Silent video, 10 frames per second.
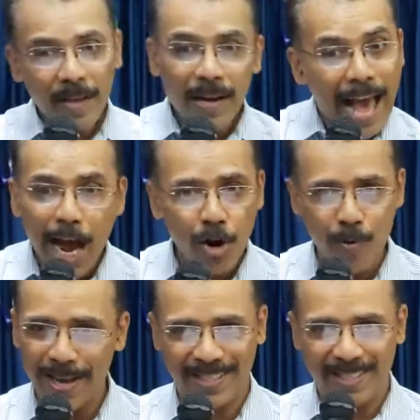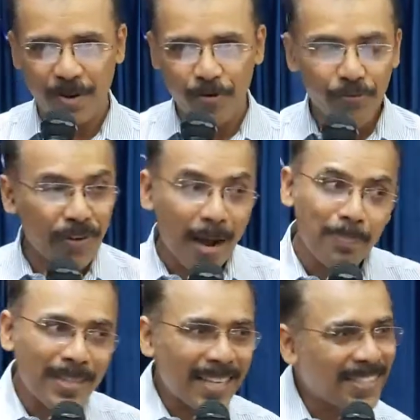language.
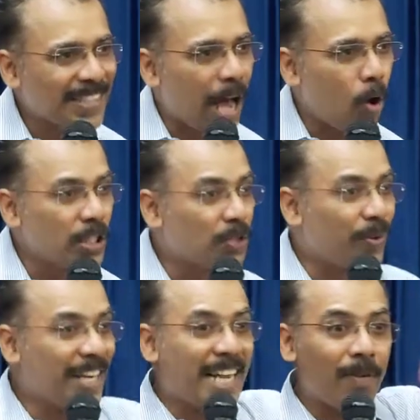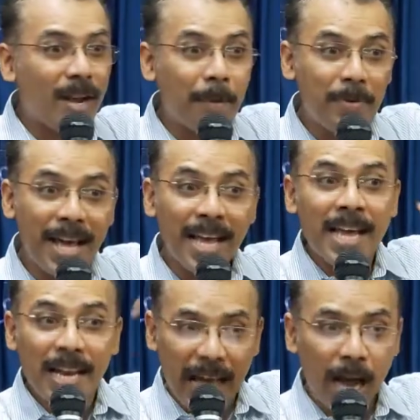From the sounds we developed
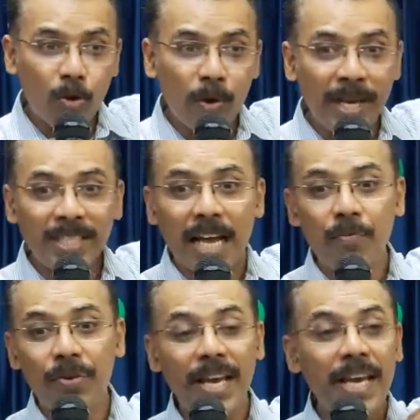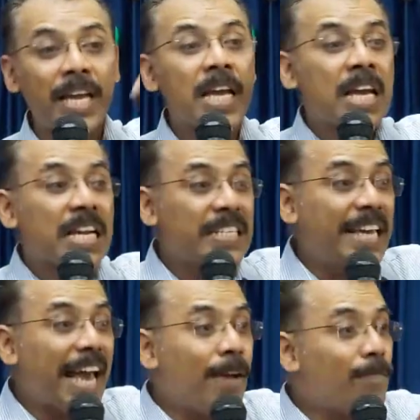language, and we
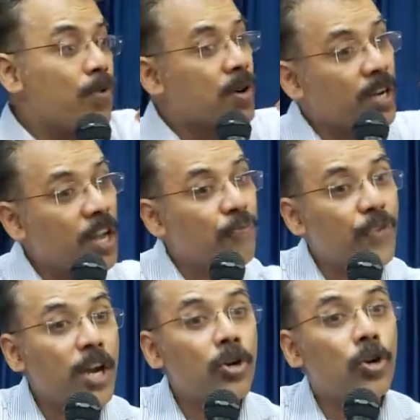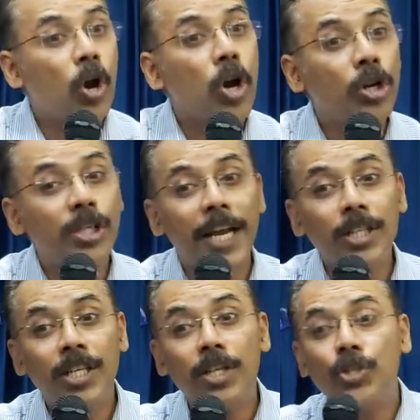gave different
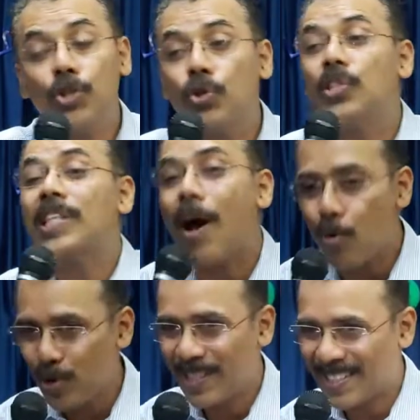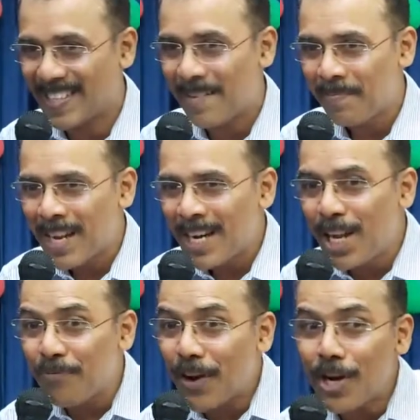connotations to sounds,
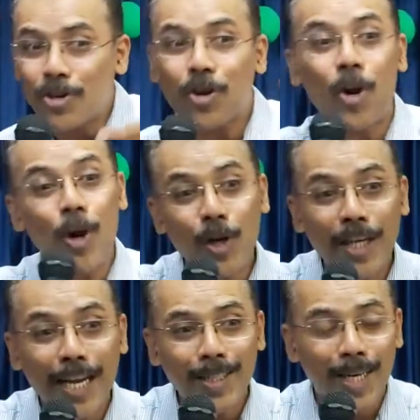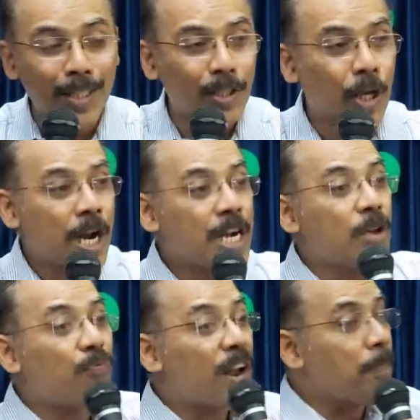different connotations,
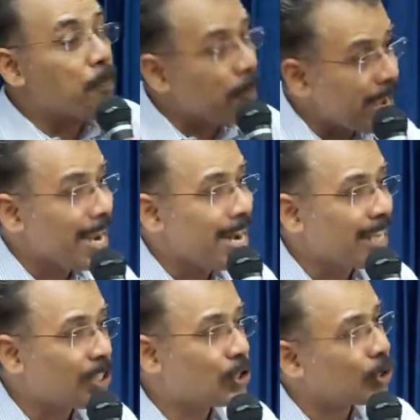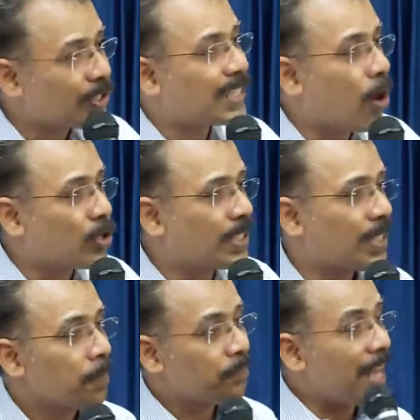different meanings to sounds.
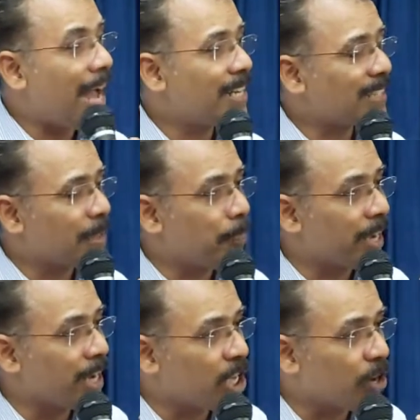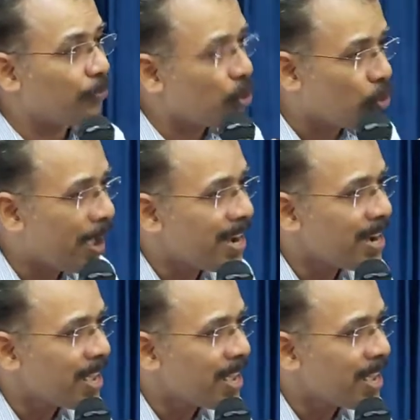That is the beginning of human